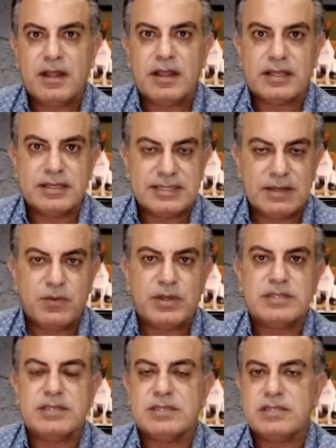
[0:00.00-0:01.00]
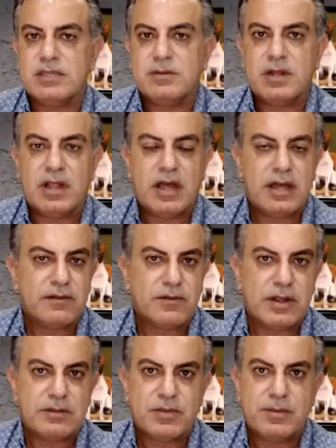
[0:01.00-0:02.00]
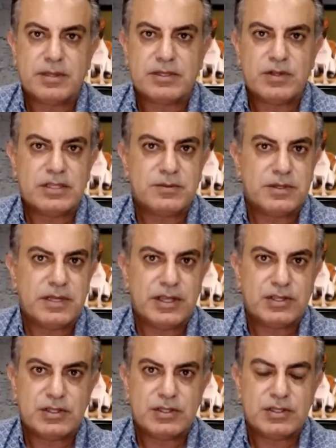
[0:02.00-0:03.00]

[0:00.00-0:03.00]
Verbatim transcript: like a subway system and a lot of great public transportation.